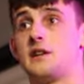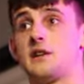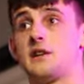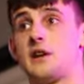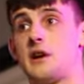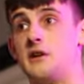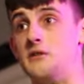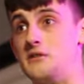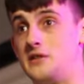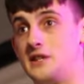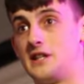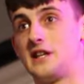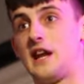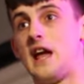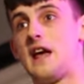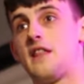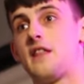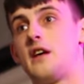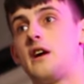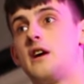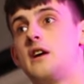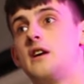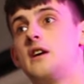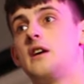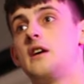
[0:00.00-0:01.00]
to go
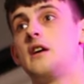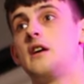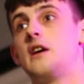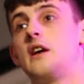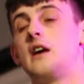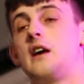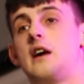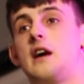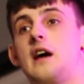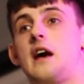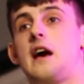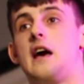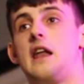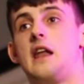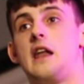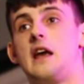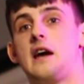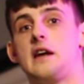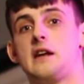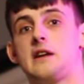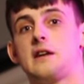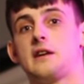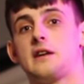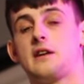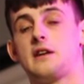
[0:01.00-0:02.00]
together, and
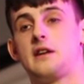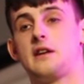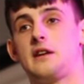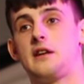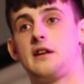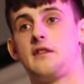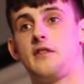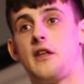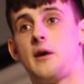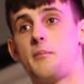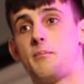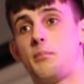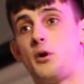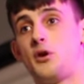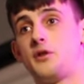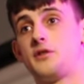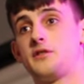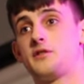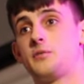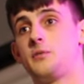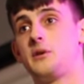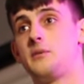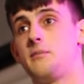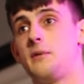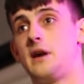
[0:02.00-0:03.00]
the
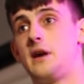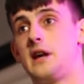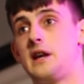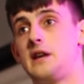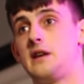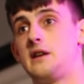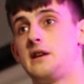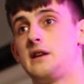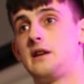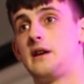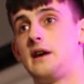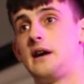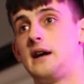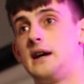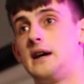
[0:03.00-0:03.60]
bonds we made